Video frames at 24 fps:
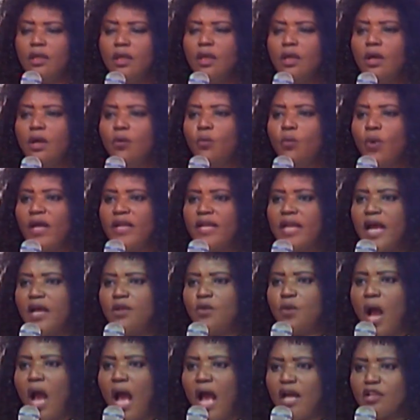whether you
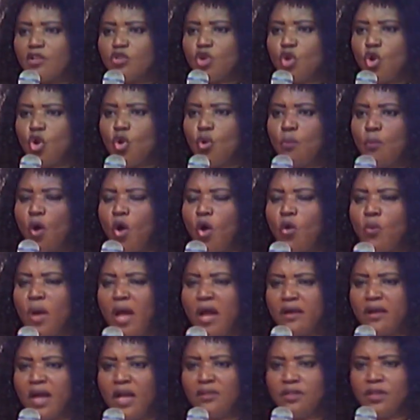are at home or we are
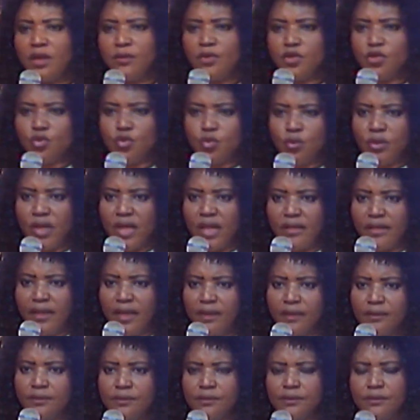gathering
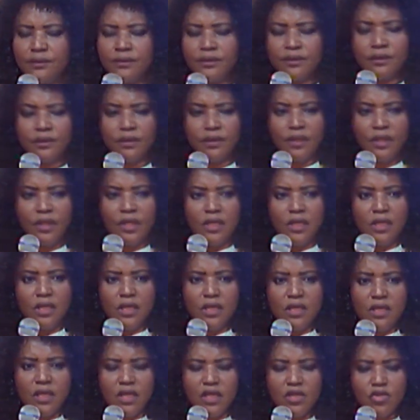together,
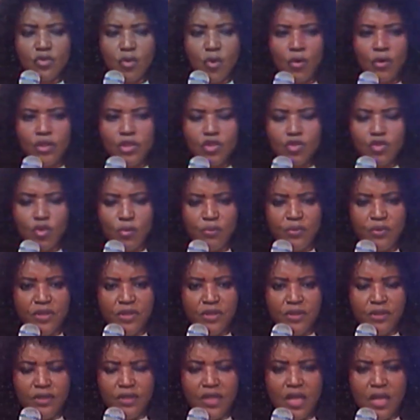is going to
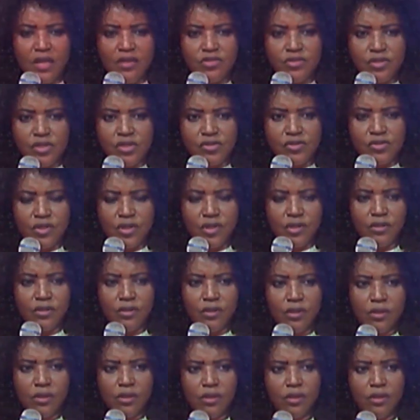be a season
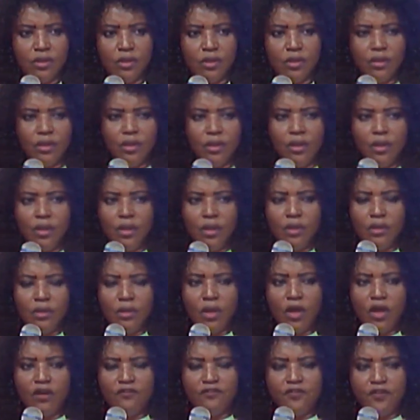
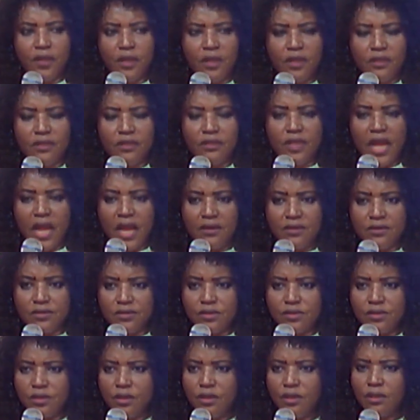of
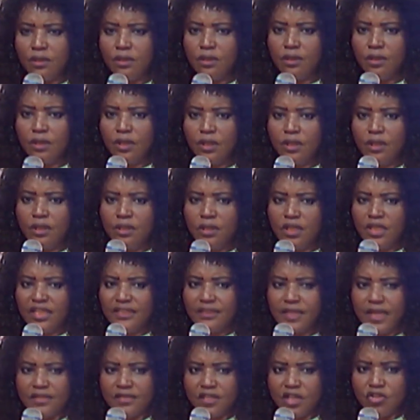intense
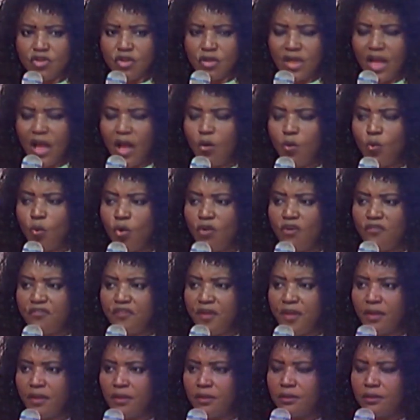intercession and warfare.